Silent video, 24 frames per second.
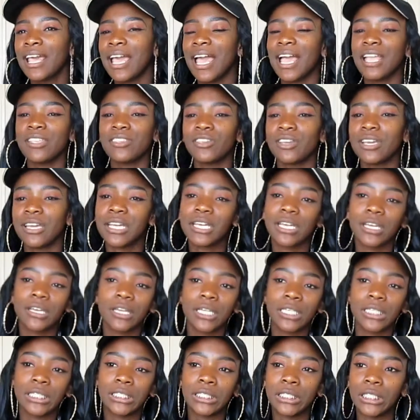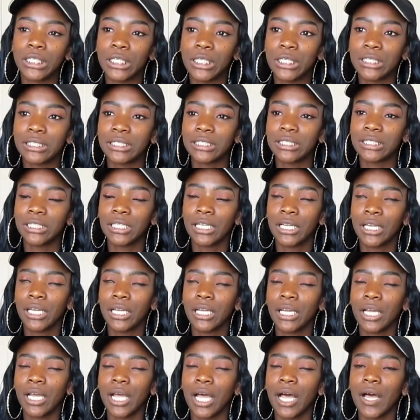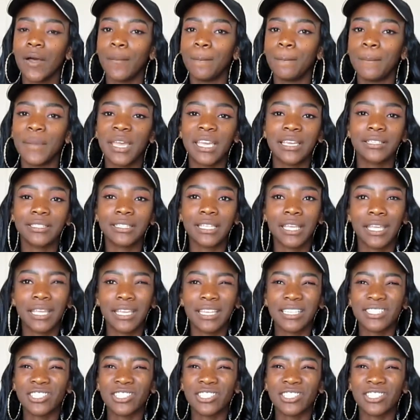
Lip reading: and your hair looks amazing. It